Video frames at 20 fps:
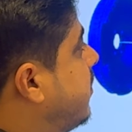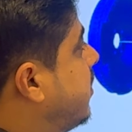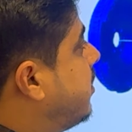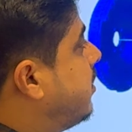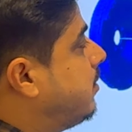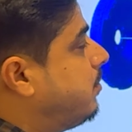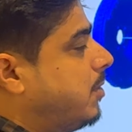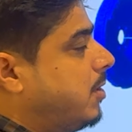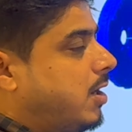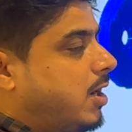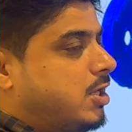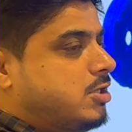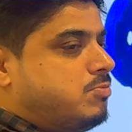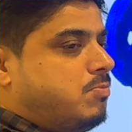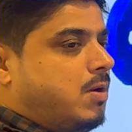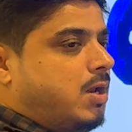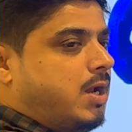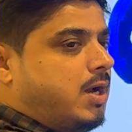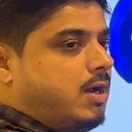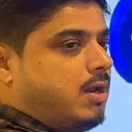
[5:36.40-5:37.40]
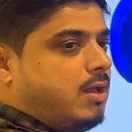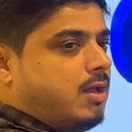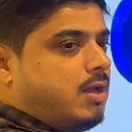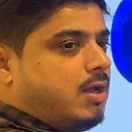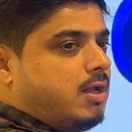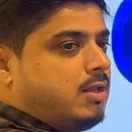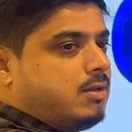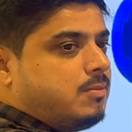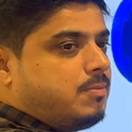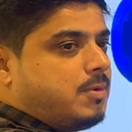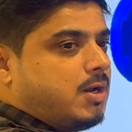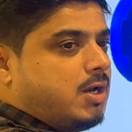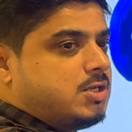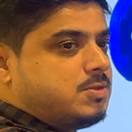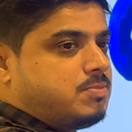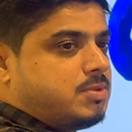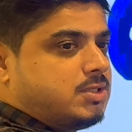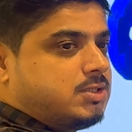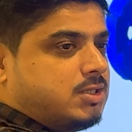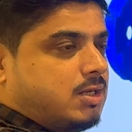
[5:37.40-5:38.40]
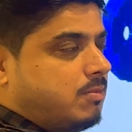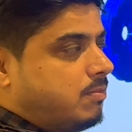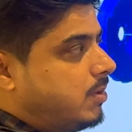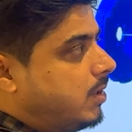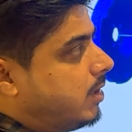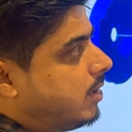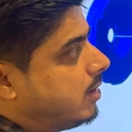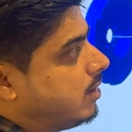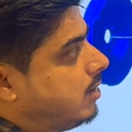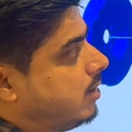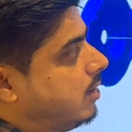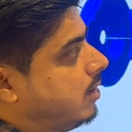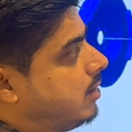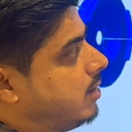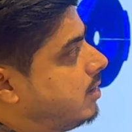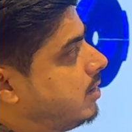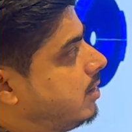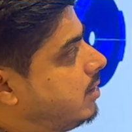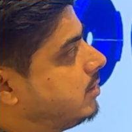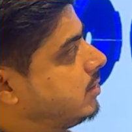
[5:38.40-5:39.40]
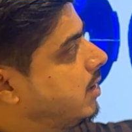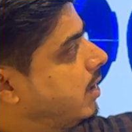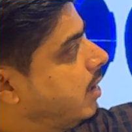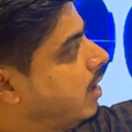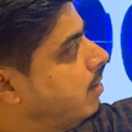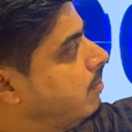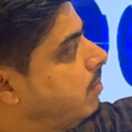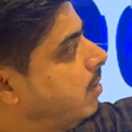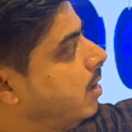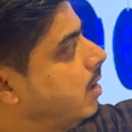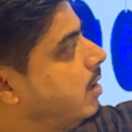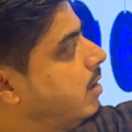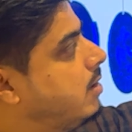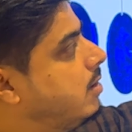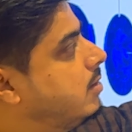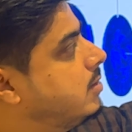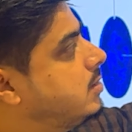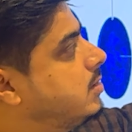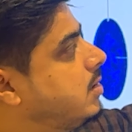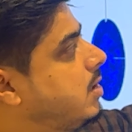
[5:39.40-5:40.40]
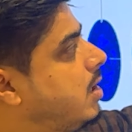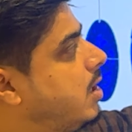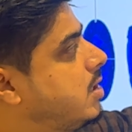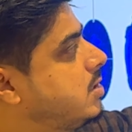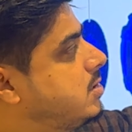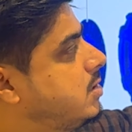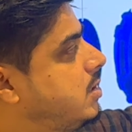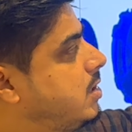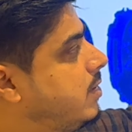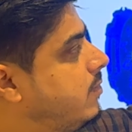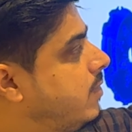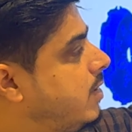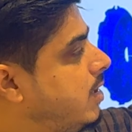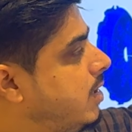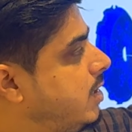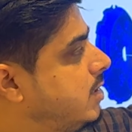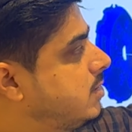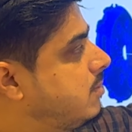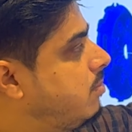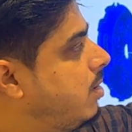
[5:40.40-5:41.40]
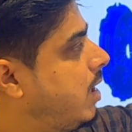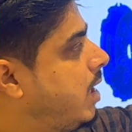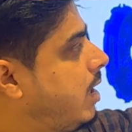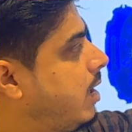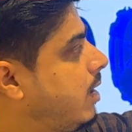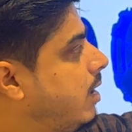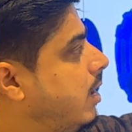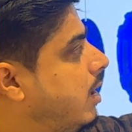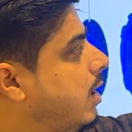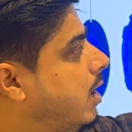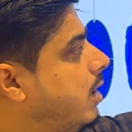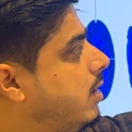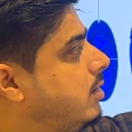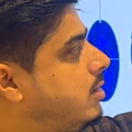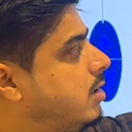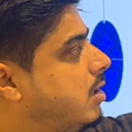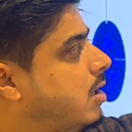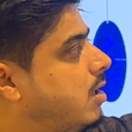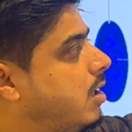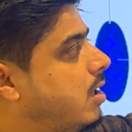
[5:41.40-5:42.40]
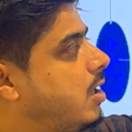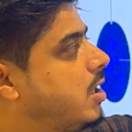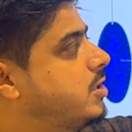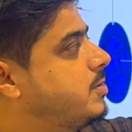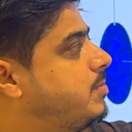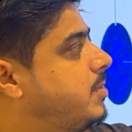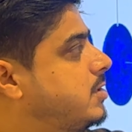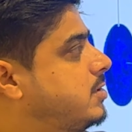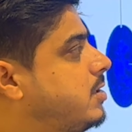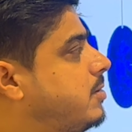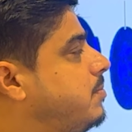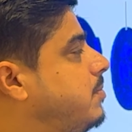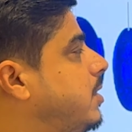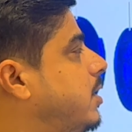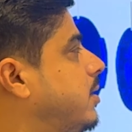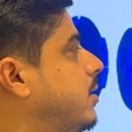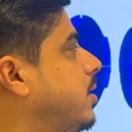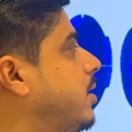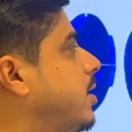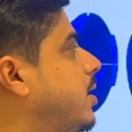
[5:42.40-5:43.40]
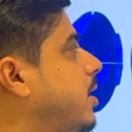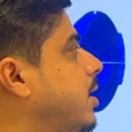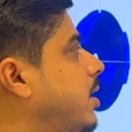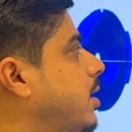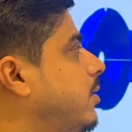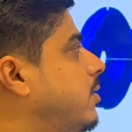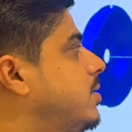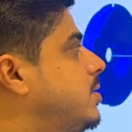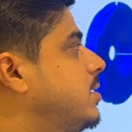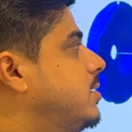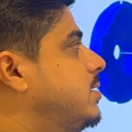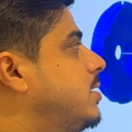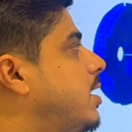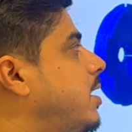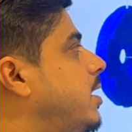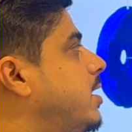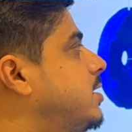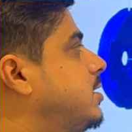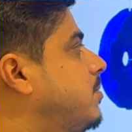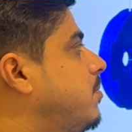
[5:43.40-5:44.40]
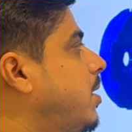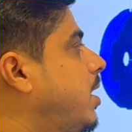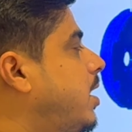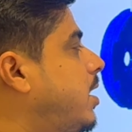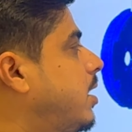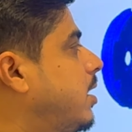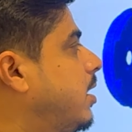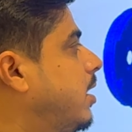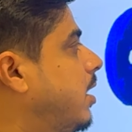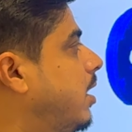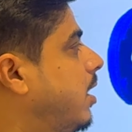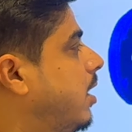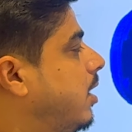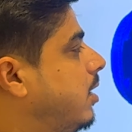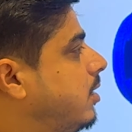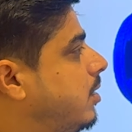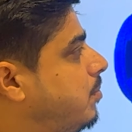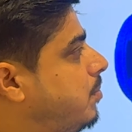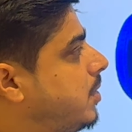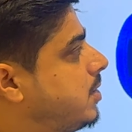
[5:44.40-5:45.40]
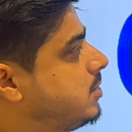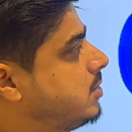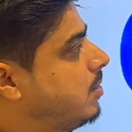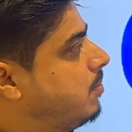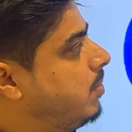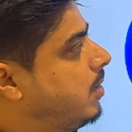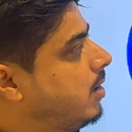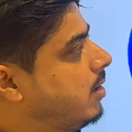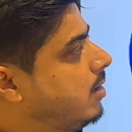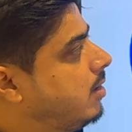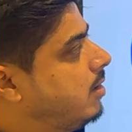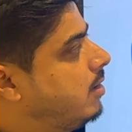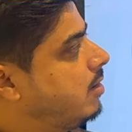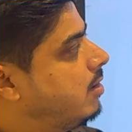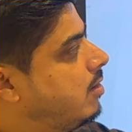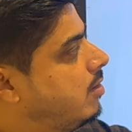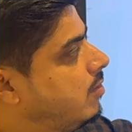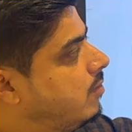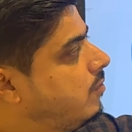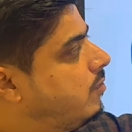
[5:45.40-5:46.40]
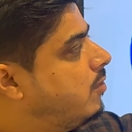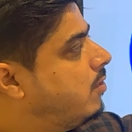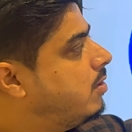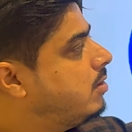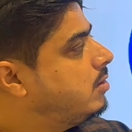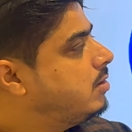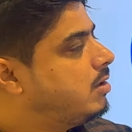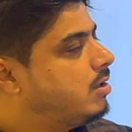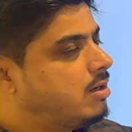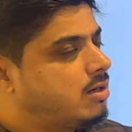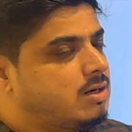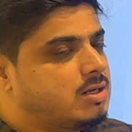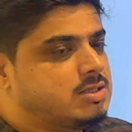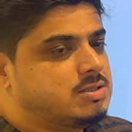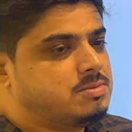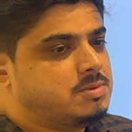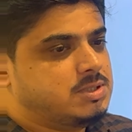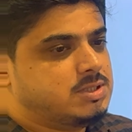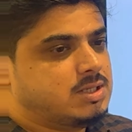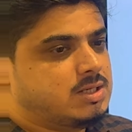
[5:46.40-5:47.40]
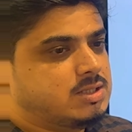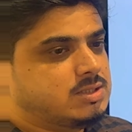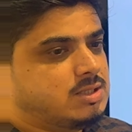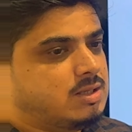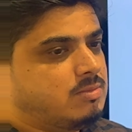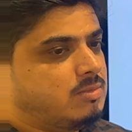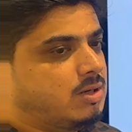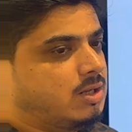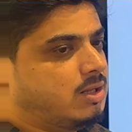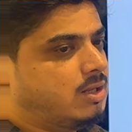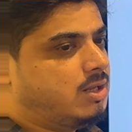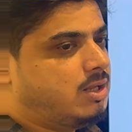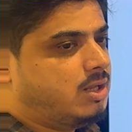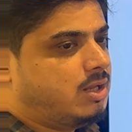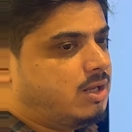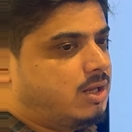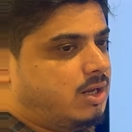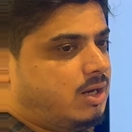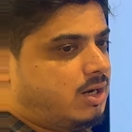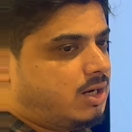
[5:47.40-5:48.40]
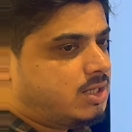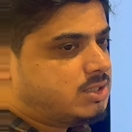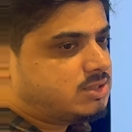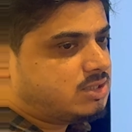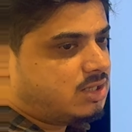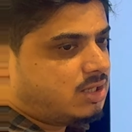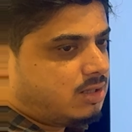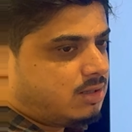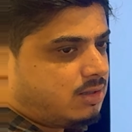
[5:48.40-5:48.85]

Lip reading: with the clutch plate and clutch pressure plate. Second plate is clutch driven disc plate, and third clutch pressure plate. This is the disc plate and the pressure plate. Fourth, transmission assembly. It is